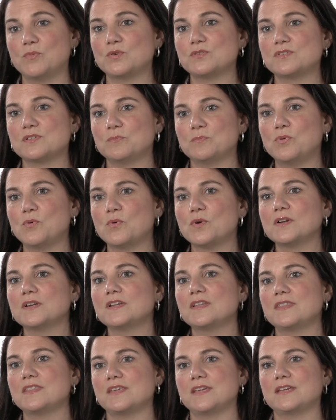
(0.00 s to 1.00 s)
most
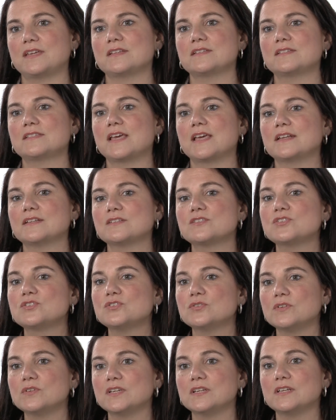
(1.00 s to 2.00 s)
important thing is that a
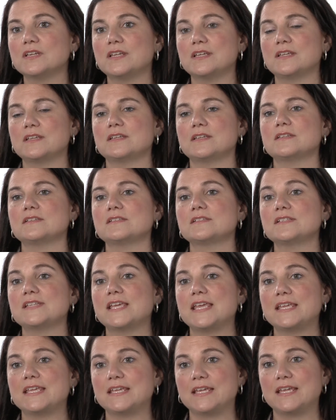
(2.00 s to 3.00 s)
student is
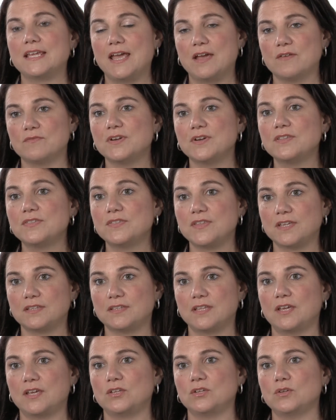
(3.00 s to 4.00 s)
taking
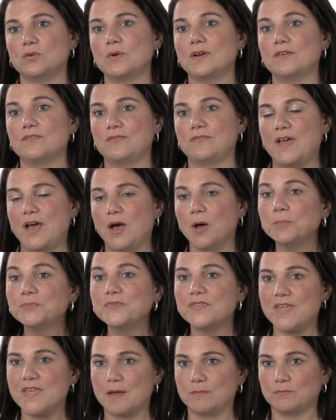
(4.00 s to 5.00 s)
everything that you have
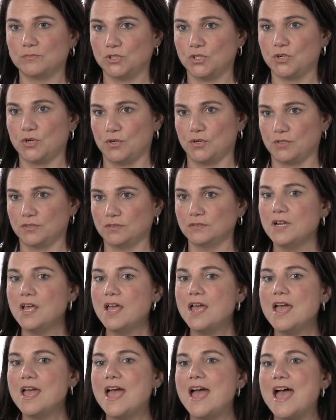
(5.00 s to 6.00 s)
helped them learn
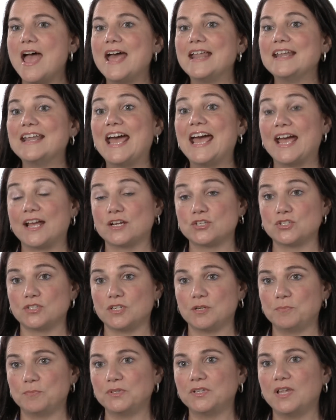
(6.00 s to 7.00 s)
and
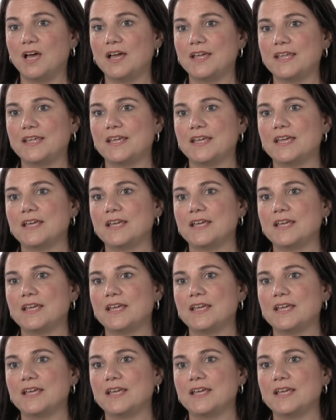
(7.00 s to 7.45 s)
actually applying